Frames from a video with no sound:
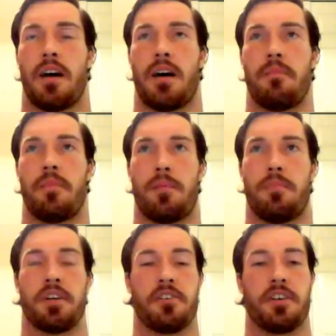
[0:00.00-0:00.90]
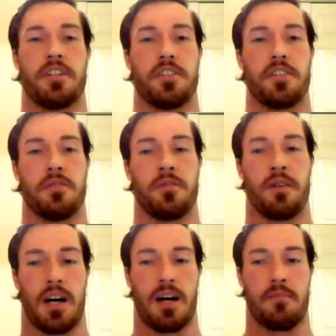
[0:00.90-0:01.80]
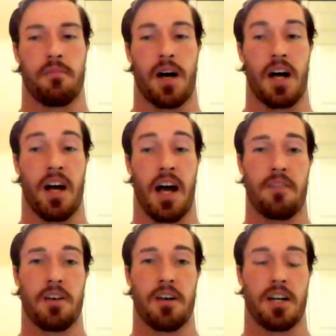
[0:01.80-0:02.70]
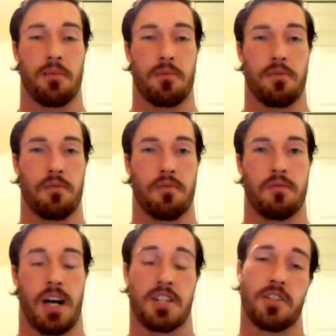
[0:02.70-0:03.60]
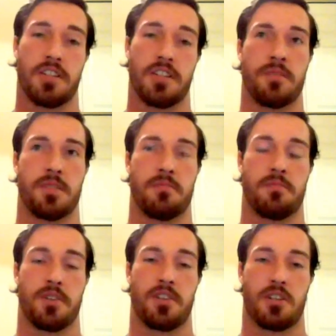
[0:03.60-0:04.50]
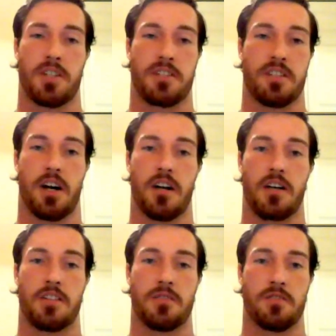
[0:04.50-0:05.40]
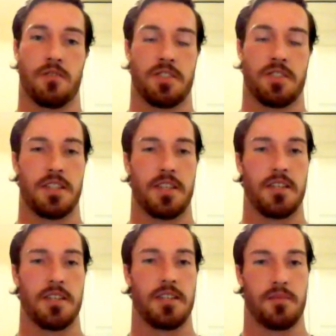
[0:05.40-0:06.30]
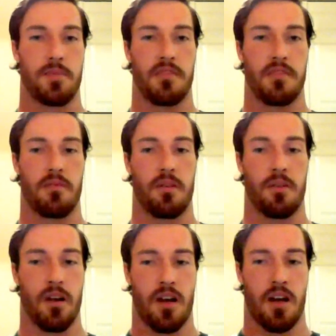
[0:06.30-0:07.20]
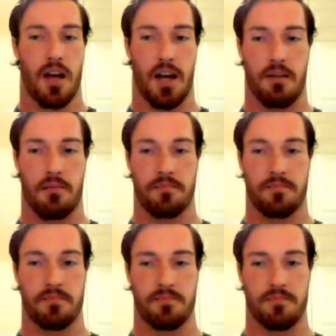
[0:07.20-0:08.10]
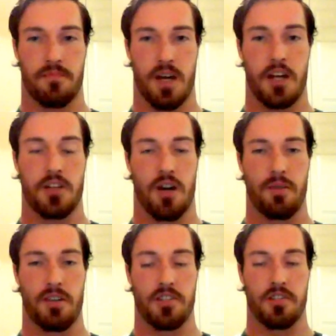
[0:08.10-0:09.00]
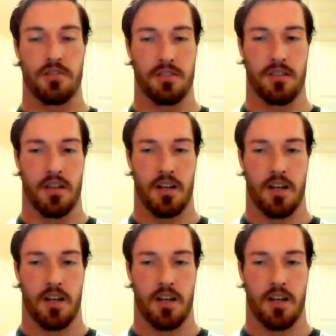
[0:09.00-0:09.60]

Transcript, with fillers: Um, that particular issue. Um, I, I have done a couple, I actually did some, some research projects in college on, on C T E and some of the different um, head trauma issues.